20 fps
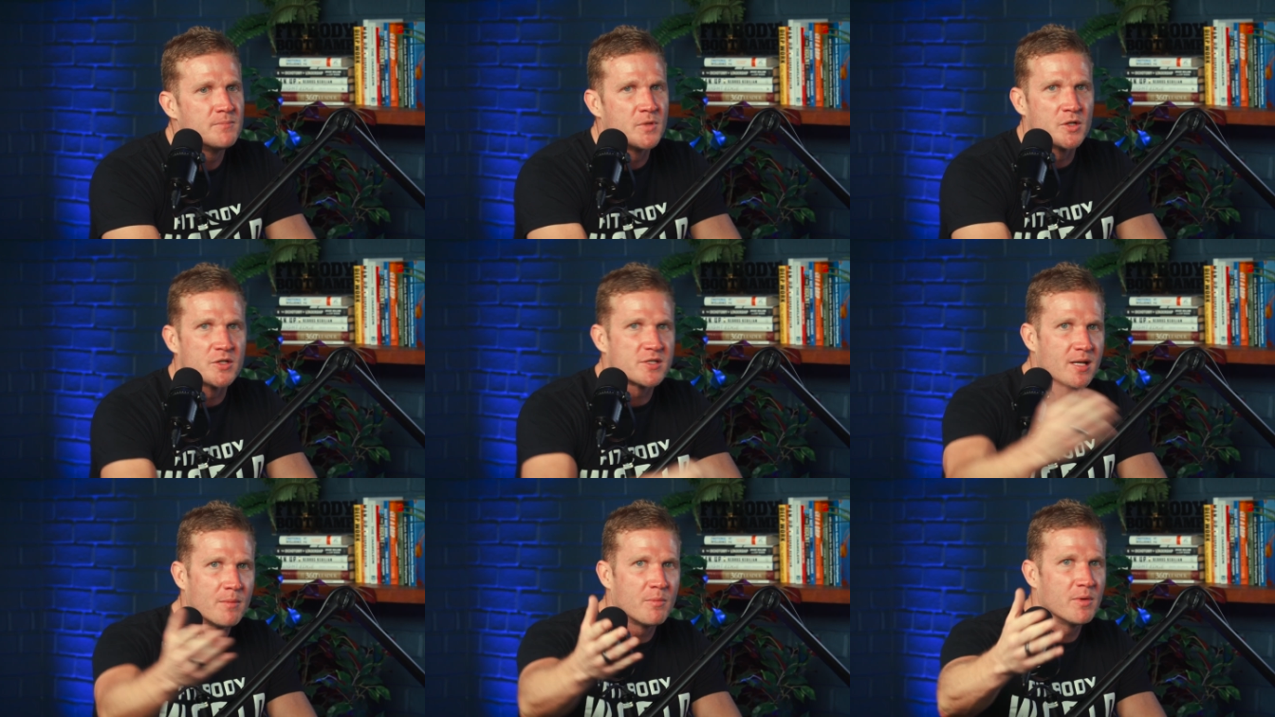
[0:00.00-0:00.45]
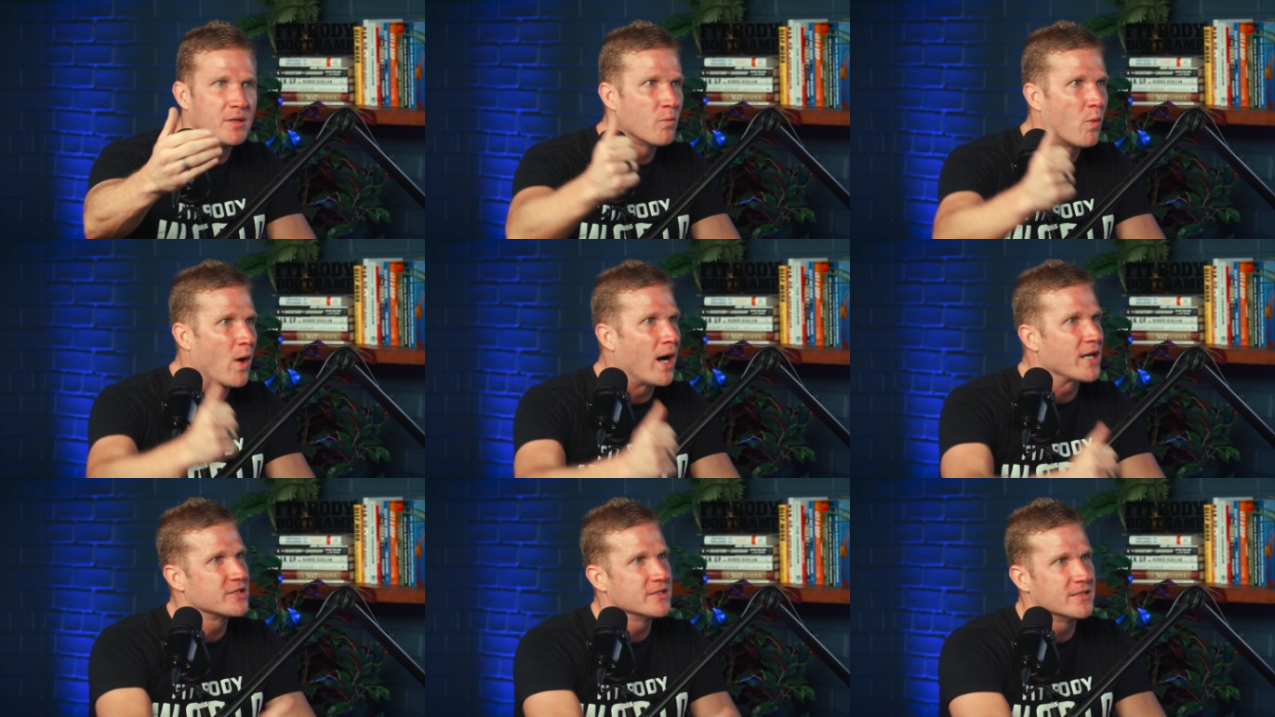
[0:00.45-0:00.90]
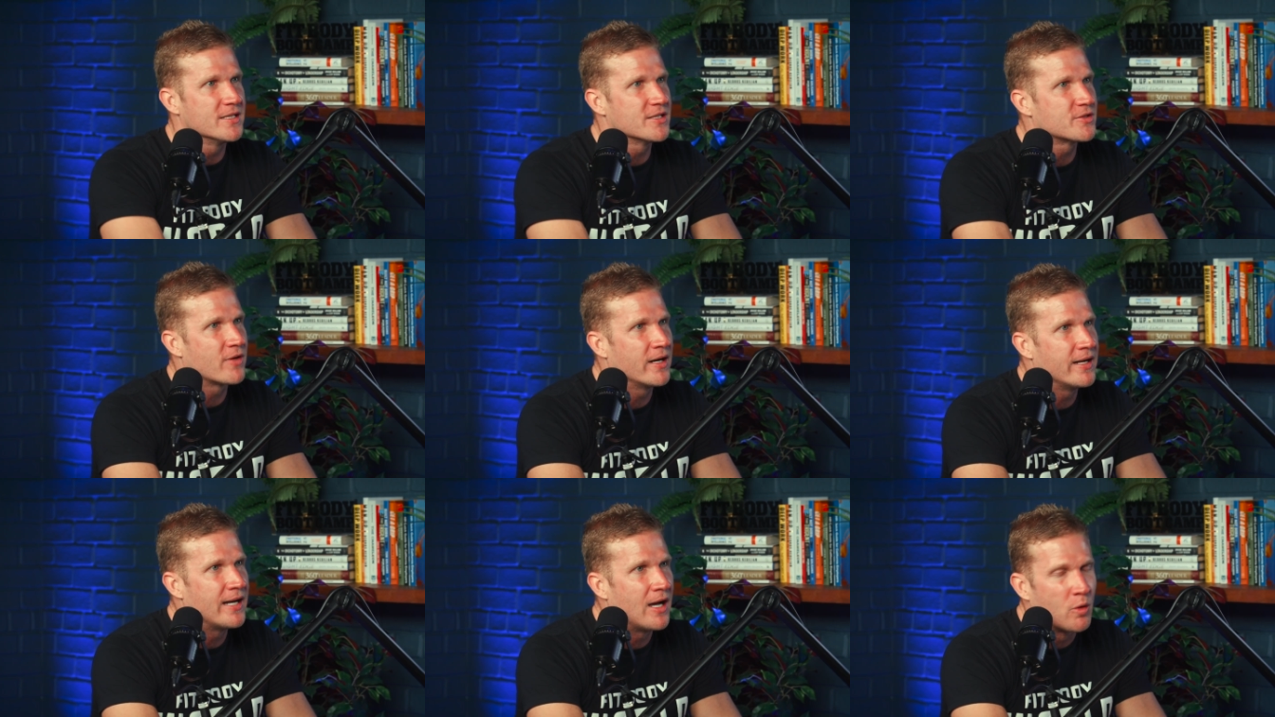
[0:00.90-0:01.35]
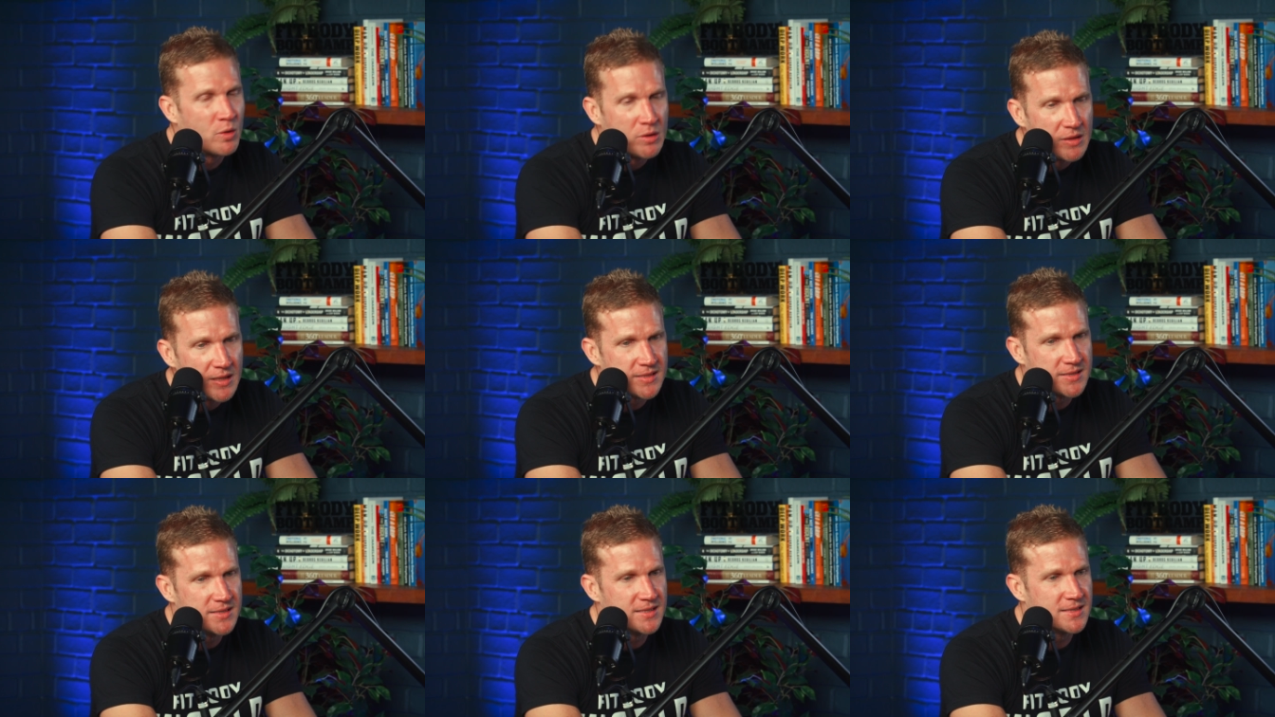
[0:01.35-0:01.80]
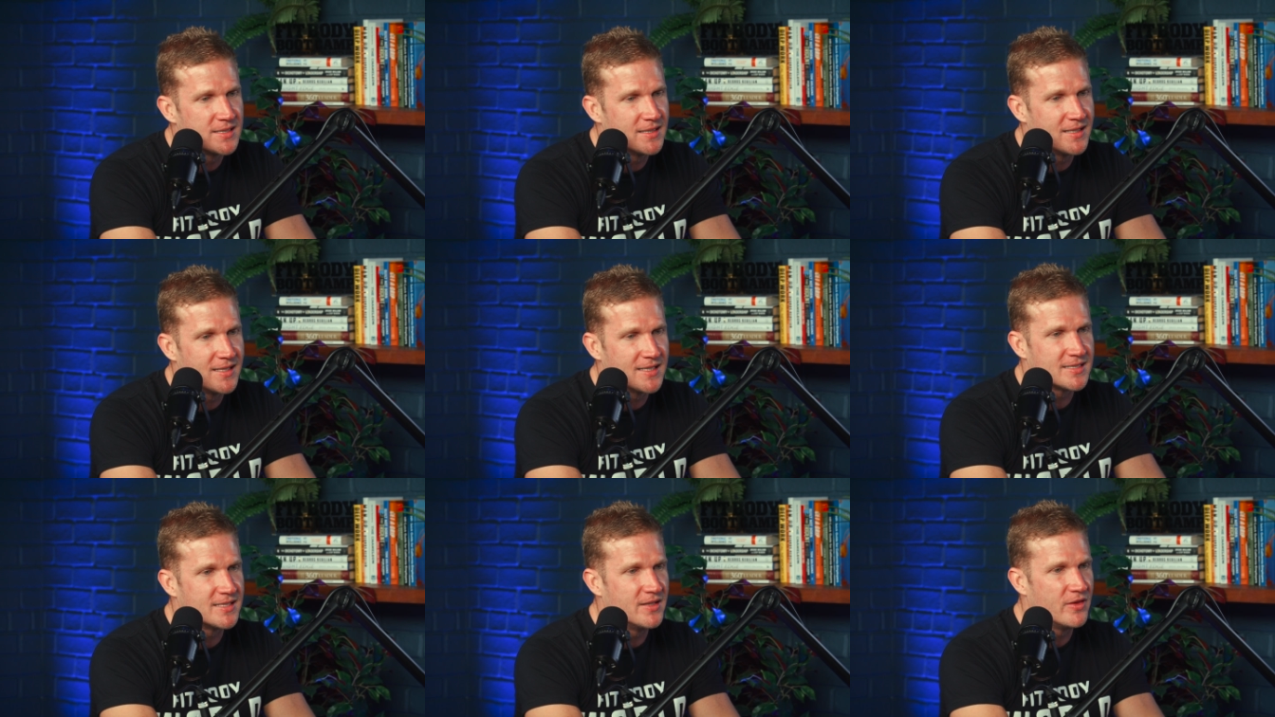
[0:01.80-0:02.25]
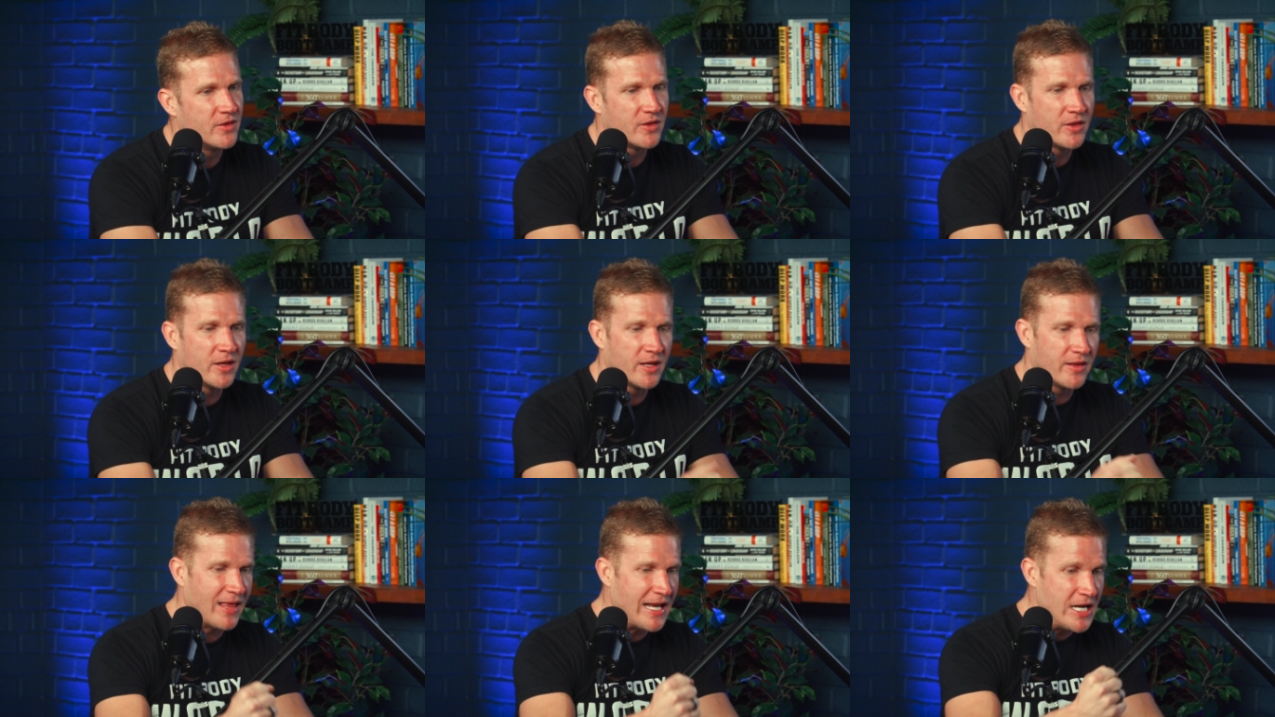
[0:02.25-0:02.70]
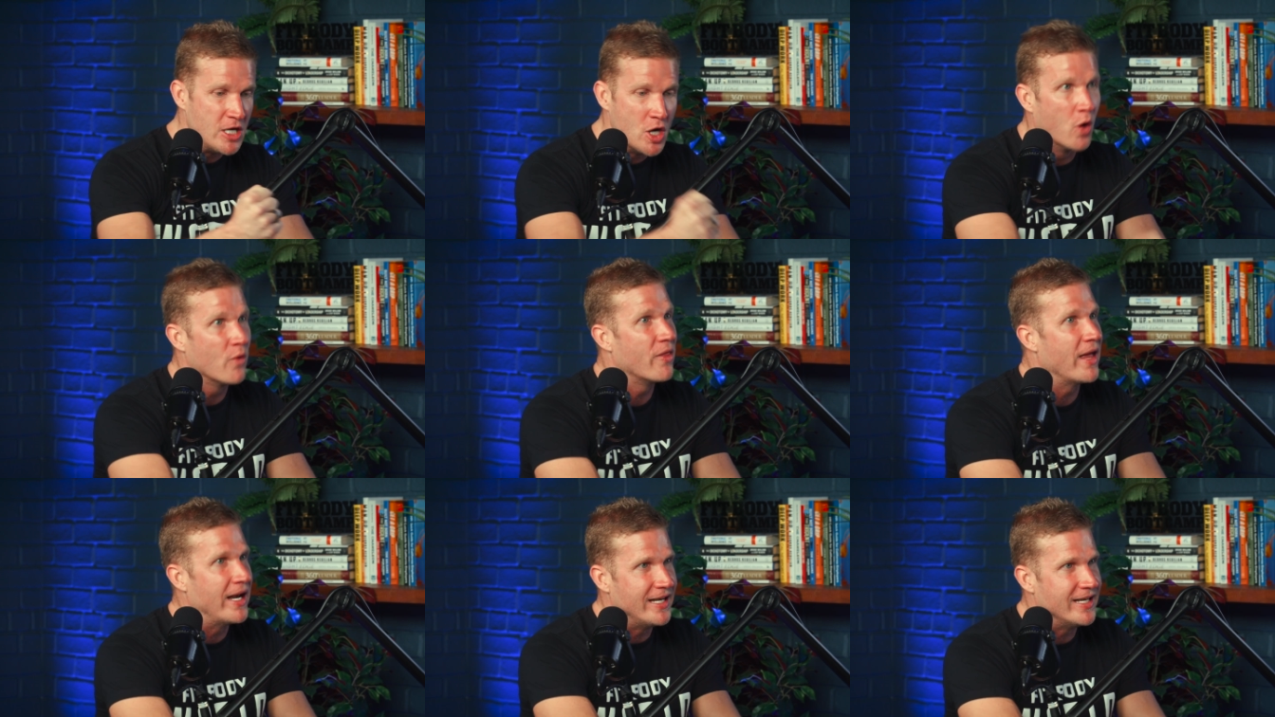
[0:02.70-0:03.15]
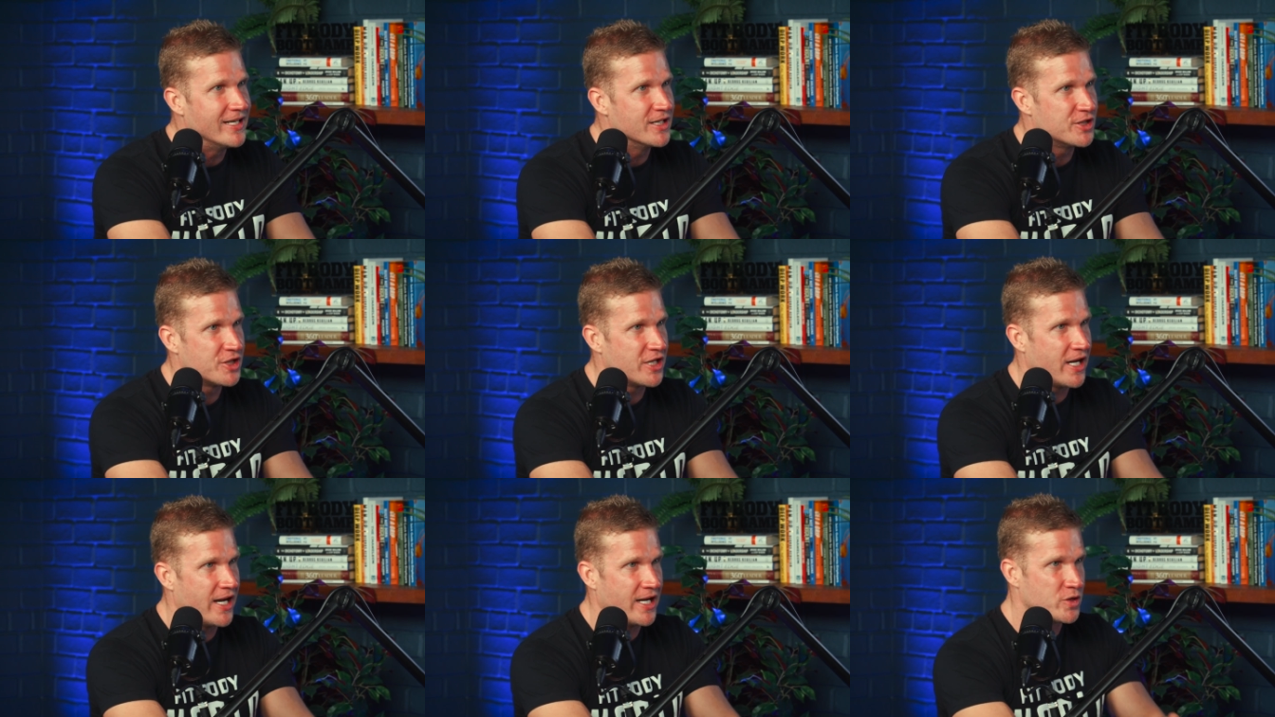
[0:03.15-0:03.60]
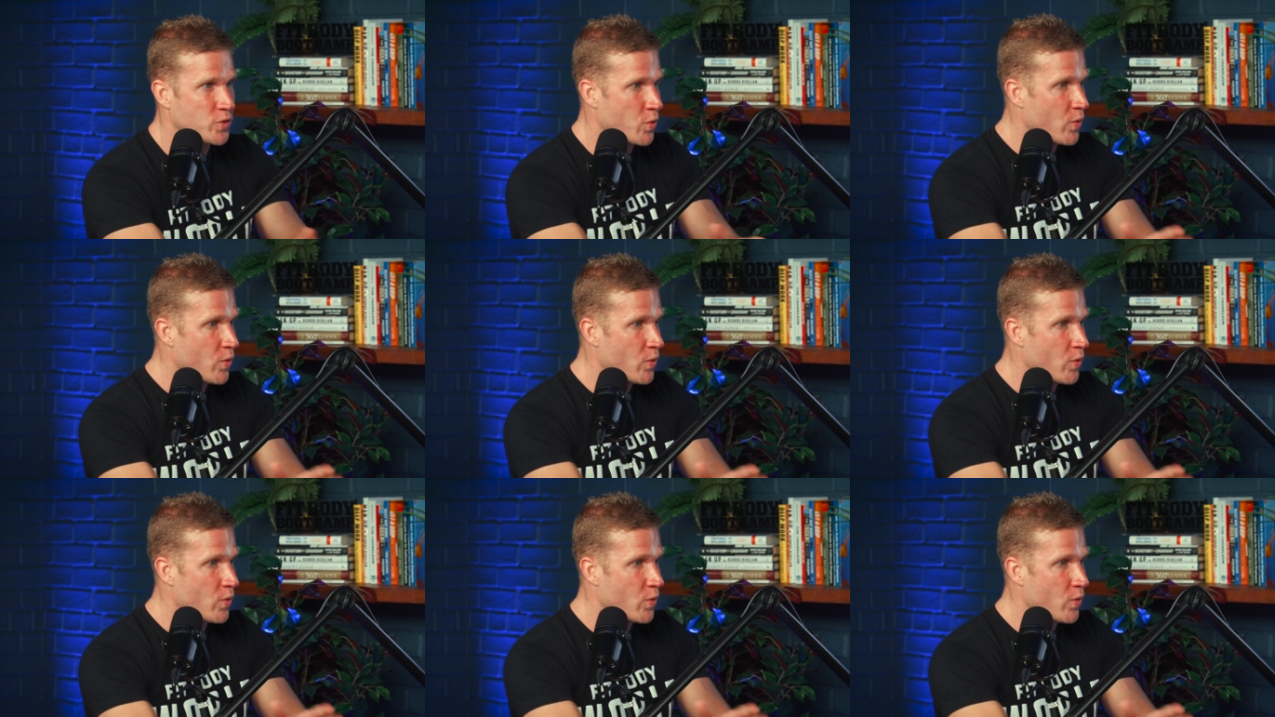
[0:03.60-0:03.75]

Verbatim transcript: there's someone watching this right now or listening to this, and they, they know they need to change.